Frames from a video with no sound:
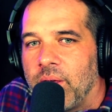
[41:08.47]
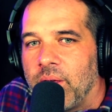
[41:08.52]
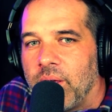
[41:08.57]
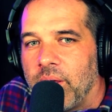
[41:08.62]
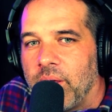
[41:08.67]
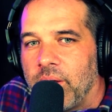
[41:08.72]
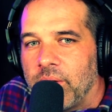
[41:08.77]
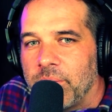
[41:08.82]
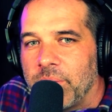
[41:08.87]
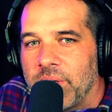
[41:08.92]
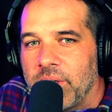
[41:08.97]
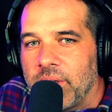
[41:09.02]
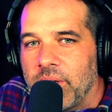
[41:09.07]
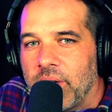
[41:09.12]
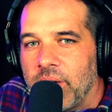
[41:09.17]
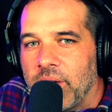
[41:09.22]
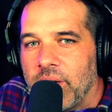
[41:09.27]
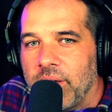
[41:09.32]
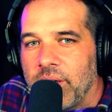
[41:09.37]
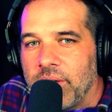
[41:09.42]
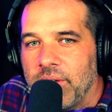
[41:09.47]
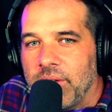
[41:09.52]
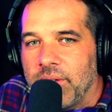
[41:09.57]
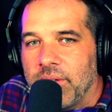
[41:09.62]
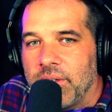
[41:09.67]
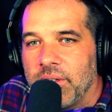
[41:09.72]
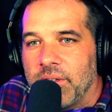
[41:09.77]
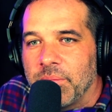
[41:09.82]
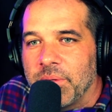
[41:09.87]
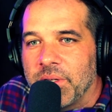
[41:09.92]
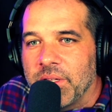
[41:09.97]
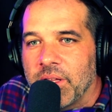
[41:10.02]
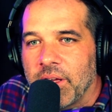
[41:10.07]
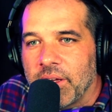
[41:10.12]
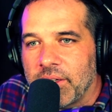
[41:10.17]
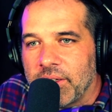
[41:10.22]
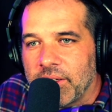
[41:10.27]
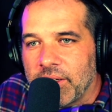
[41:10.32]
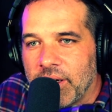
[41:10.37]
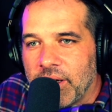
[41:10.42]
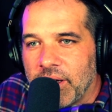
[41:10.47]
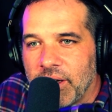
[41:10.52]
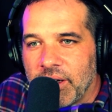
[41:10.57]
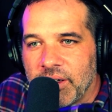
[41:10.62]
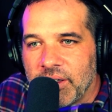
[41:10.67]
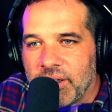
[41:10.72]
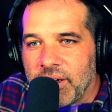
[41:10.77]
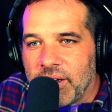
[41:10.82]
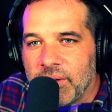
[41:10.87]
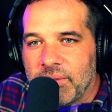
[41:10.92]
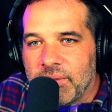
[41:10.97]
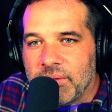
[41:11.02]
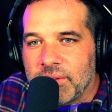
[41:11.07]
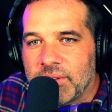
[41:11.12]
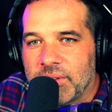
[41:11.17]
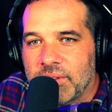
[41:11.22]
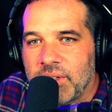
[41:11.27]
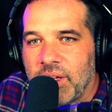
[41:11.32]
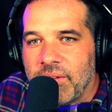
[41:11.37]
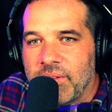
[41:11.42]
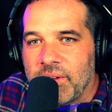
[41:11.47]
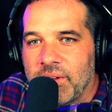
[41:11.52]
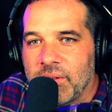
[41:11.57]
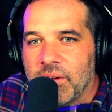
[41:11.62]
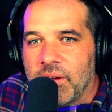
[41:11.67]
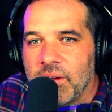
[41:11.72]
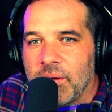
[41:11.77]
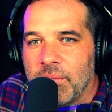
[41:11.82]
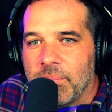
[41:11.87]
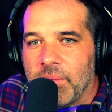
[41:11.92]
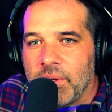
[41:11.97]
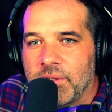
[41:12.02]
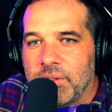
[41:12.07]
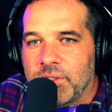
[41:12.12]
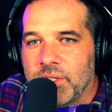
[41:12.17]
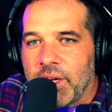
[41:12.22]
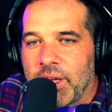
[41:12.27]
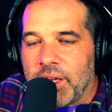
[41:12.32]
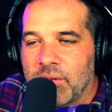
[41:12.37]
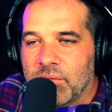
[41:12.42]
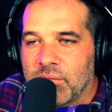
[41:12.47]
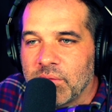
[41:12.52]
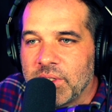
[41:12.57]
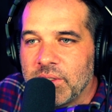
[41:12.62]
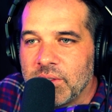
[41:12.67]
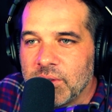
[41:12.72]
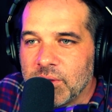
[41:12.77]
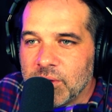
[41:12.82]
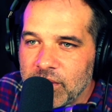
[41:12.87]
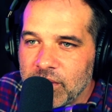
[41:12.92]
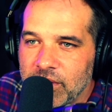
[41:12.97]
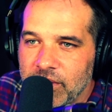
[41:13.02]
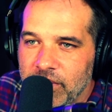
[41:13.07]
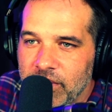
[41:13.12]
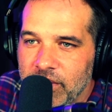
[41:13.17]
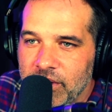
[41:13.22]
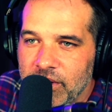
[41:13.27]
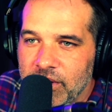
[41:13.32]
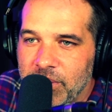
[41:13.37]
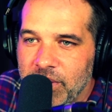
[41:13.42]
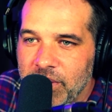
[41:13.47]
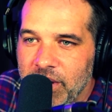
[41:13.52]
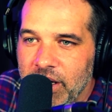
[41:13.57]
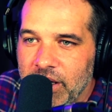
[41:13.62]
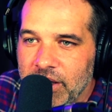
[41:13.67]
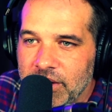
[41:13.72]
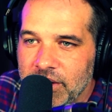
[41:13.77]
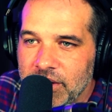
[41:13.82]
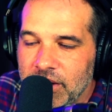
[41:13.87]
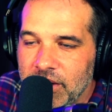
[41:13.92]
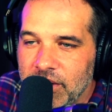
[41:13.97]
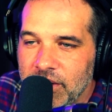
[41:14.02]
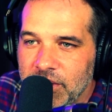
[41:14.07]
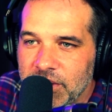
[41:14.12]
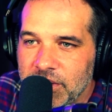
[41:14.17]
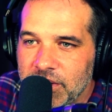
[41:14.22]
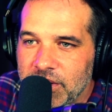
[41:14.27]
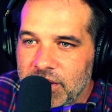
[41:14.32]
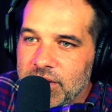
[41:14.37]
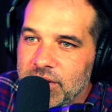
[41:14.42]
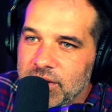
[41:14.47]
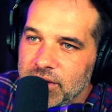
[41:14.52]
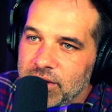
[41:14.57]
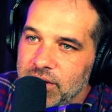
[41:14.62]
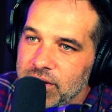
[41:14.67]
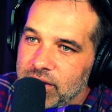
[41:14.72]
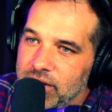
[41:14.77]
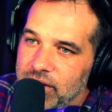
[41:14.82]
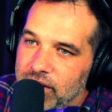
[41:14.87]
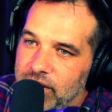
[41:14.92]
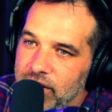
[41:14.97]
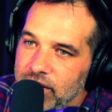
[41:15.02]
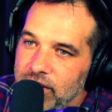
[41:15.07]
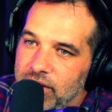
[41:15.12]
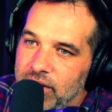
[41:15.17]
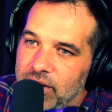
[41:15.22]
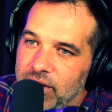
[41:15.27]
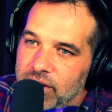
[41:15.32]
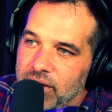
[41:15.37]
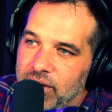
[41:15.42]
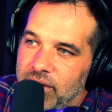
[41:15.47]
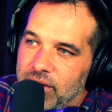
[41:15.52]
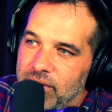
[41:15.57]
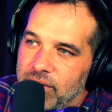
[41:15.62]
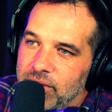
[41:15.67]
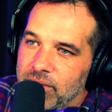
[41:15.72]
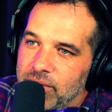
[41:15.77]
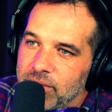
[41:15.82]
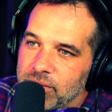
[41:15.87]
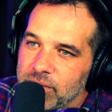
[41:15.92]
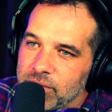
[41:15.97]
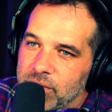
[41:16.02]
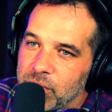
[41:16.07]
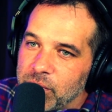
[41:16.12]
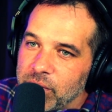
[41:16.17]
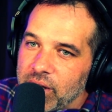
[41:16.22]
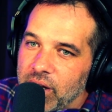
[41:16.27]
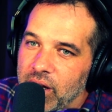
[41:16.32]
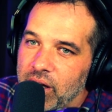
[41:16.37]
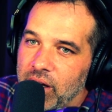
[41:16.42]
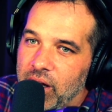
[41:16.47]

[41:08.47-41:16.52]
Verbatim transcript: It'll be like, you know, just having a giant redo of the pilot and then the whole season. And doing it at a